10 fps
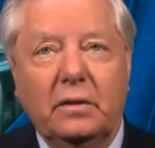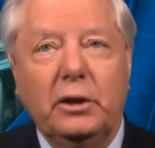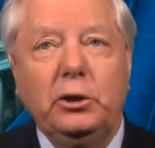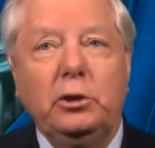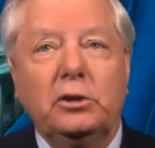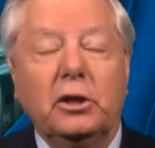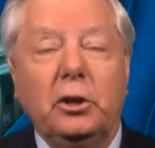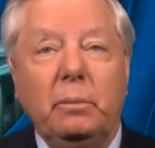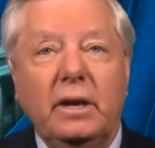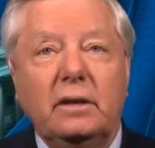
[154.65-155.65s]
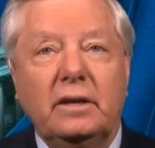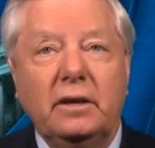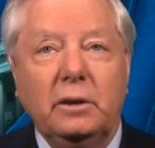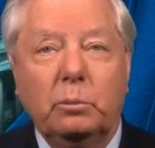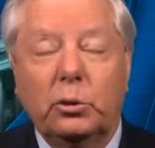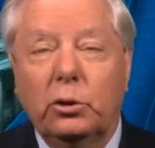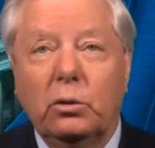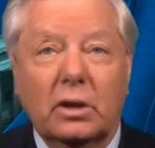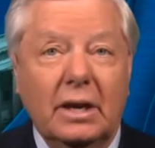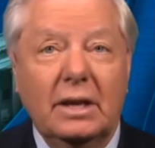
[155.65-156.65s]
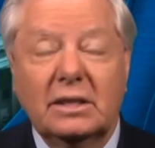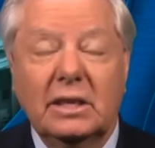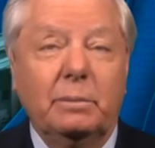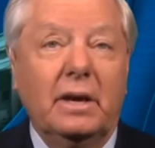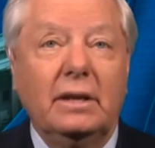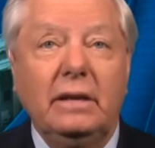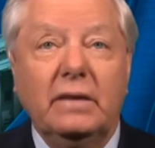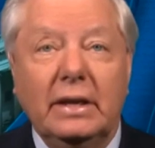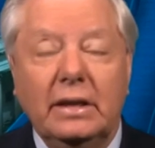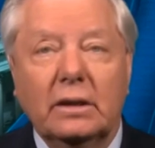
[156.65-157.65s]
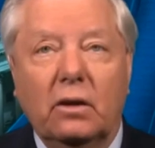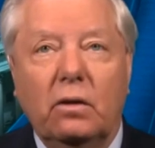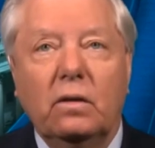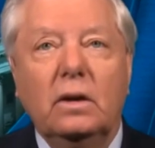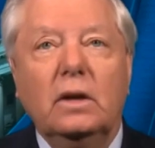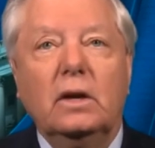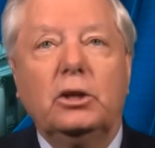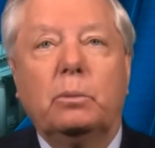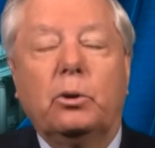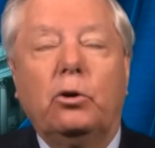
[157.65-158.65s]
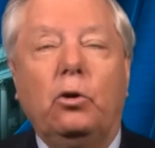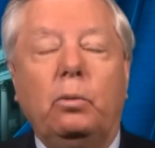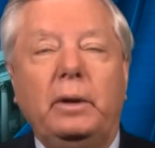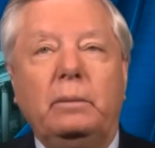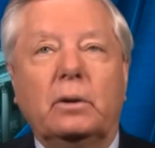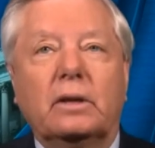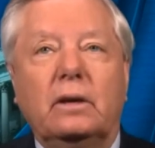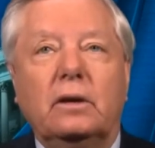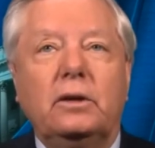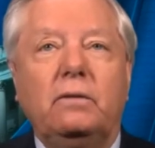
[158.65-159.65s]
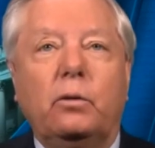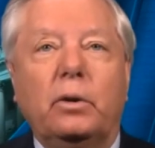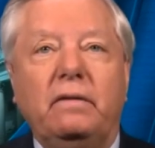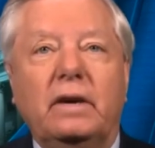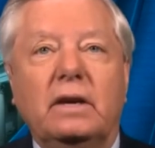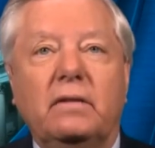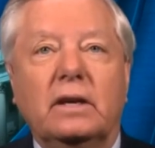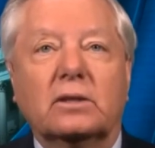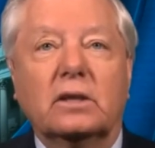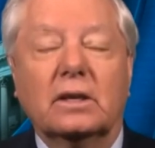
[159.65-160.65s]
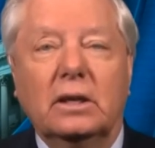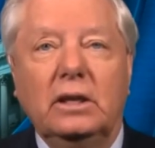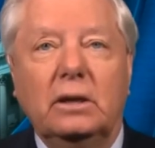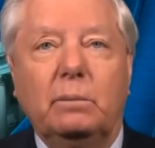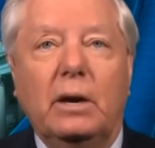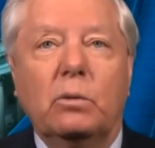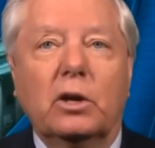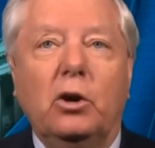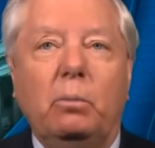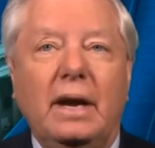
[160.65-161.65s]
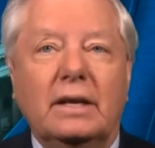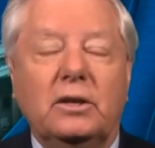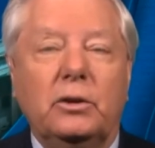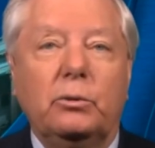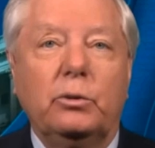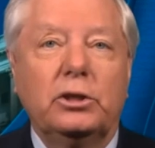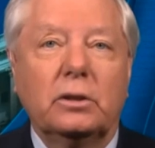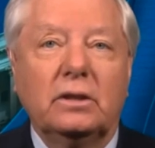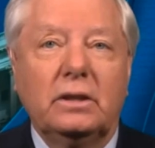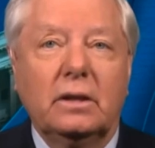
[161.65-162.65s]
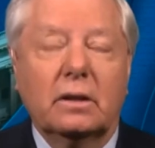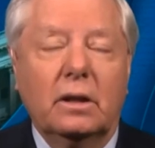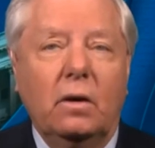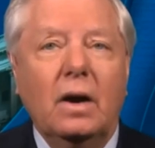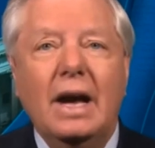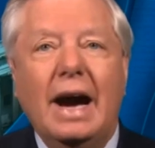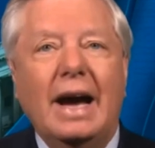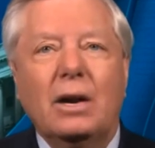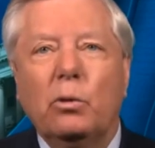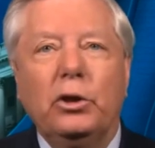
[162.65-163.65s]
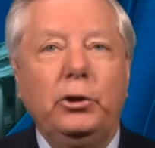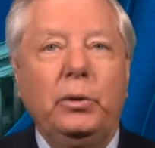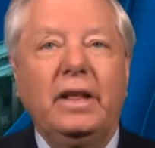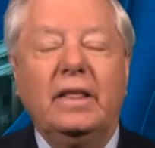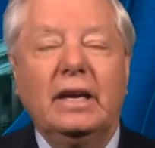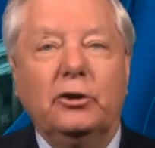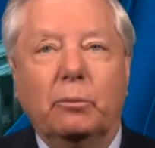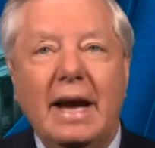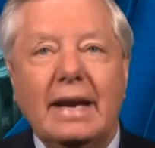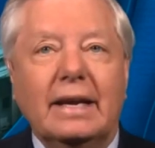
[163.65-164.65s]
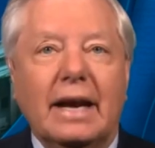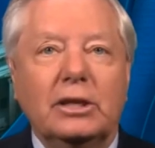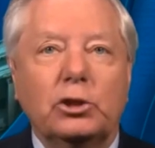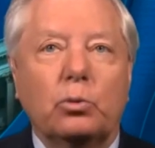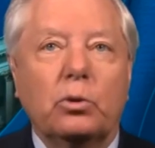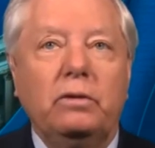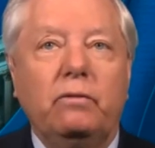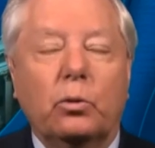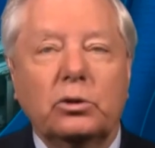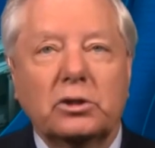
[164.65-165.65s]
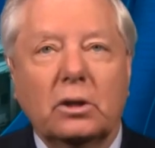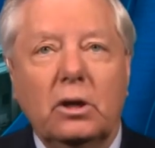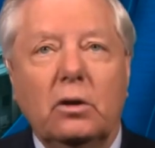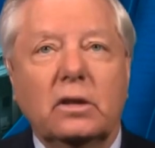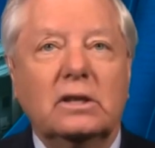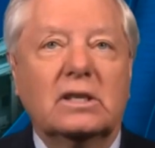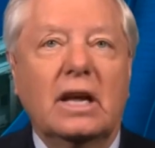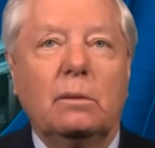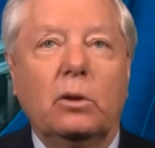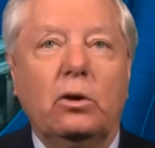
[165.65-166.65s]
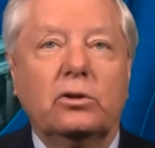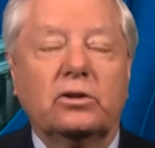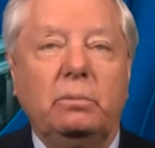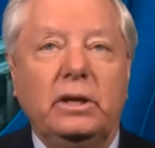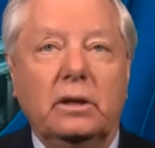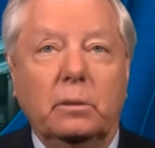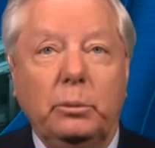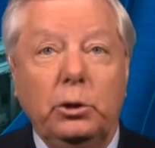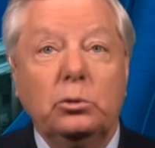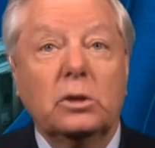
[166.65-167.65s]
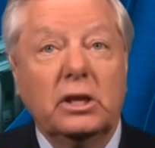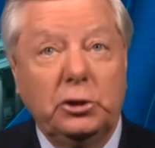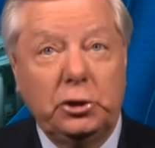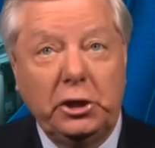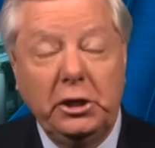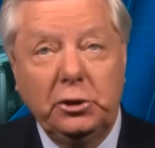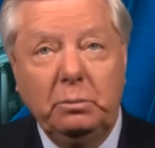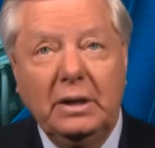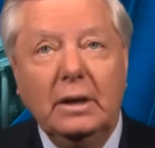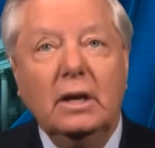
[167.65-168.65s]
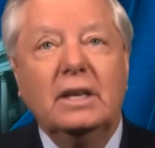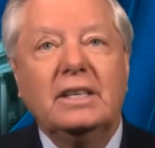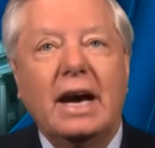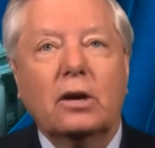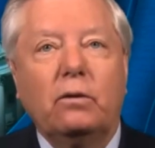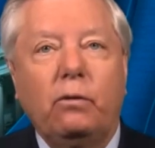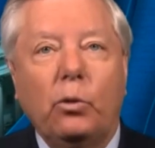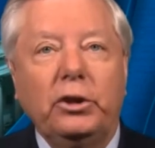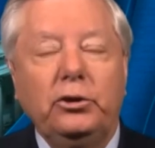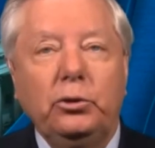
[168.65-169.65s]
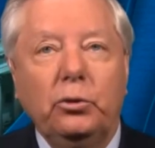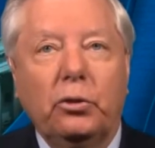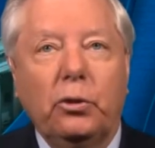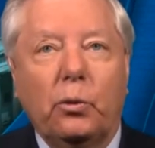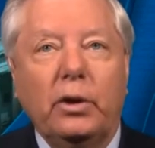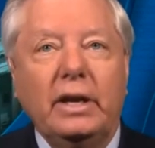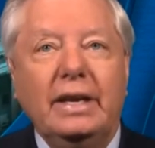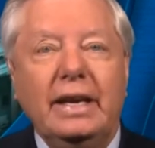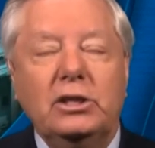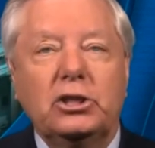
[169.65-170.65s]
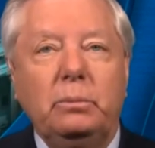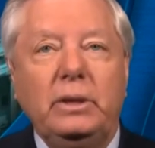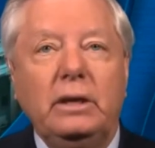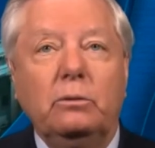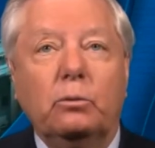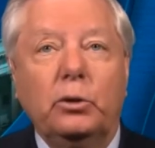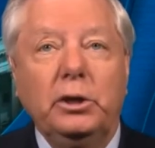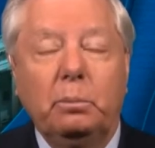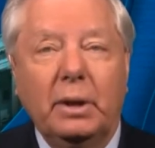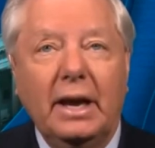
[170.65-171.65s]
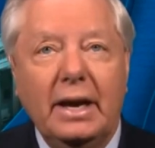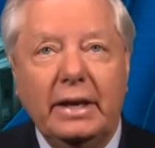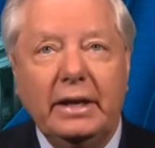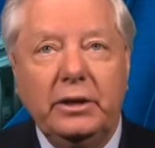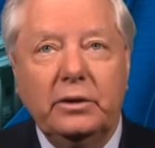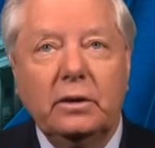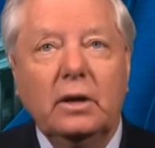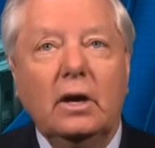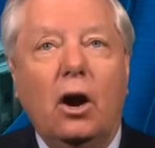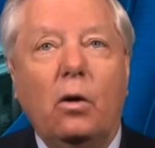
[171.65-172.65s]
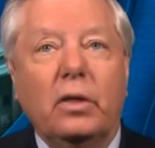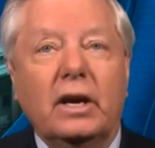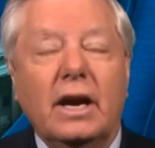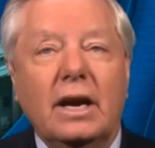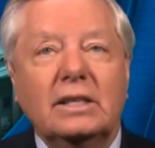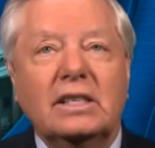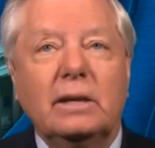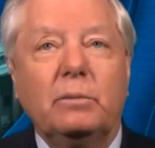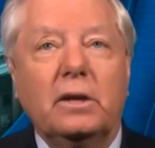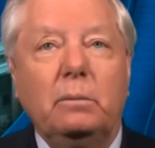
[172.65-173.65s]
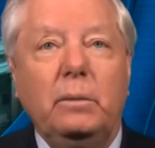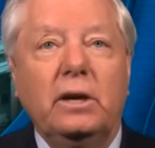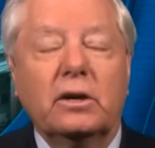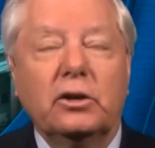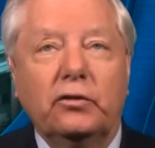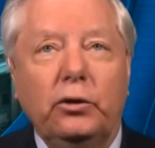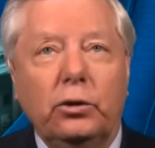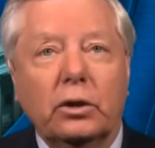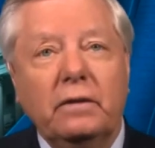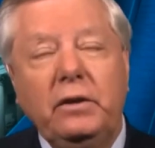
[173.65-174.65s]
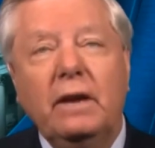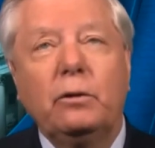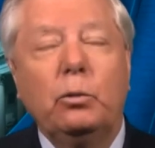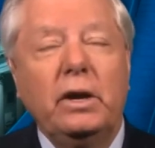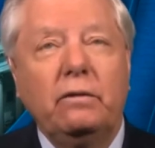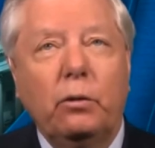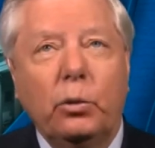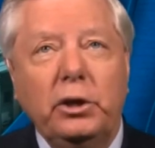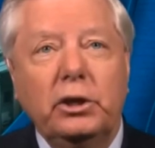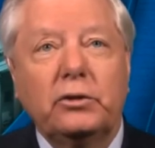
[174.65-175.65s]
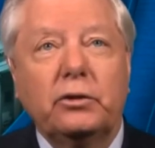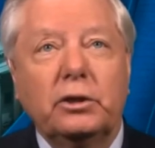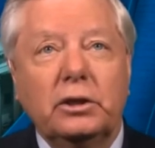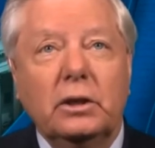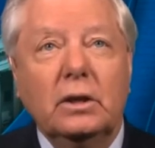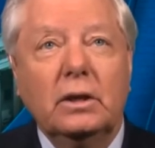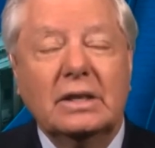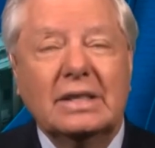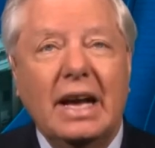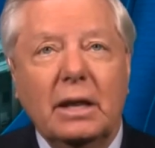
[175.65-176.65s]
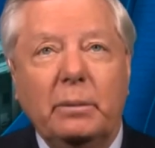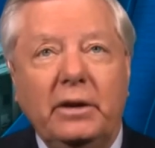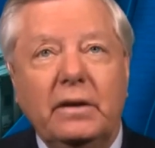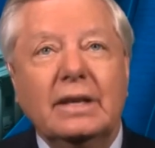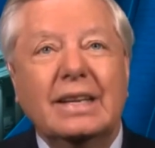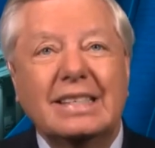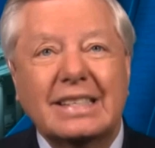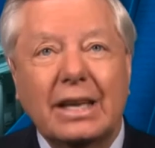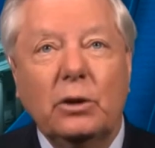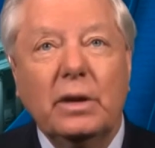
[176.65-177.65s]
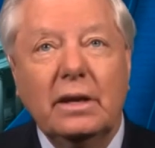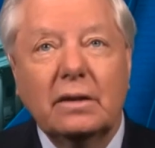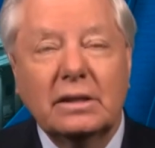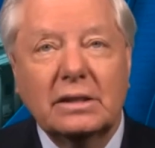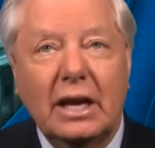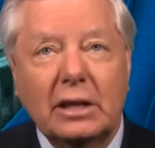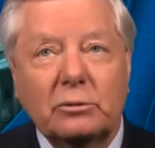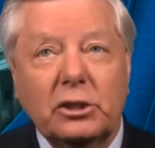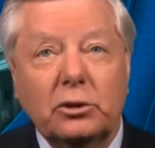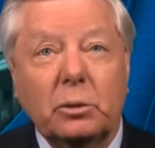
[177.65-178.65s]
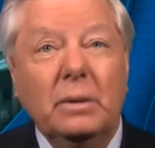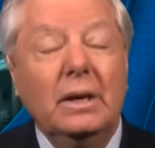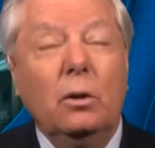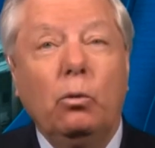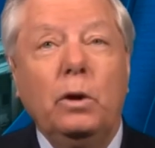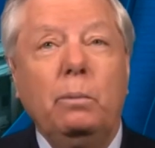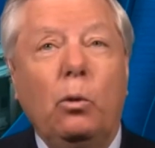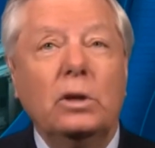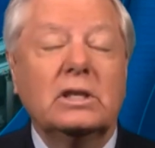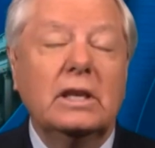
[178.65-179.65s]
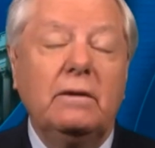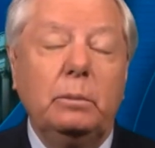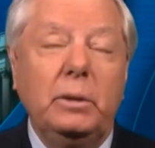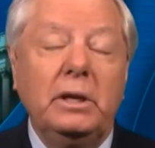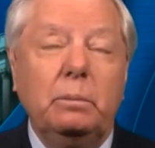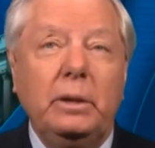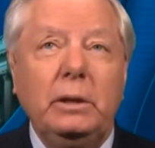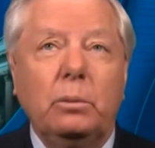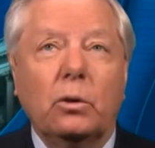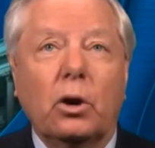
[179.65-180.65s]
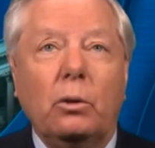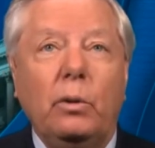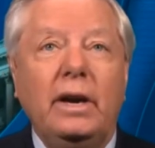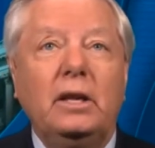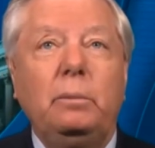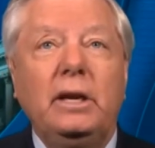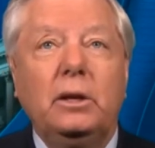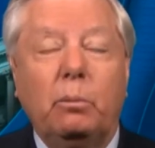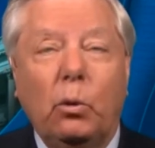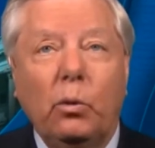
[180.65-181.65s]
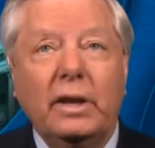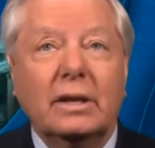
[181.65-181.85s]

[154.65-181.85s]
They're using humanitarian parole, a concept not even in law, to parole people at $145,000 a clip. I want to go back to the original intent of the law. I don't want to do anything dramatic. I just want to enforce the law. The asylum laws are being abused. Let's change them. Title 42 authority needs to be reapplied here on the concept that America's full. If you have to wait 4 years for an asylum hearing, let's slow down the asylum system. 1.7 million people are ready to be deported.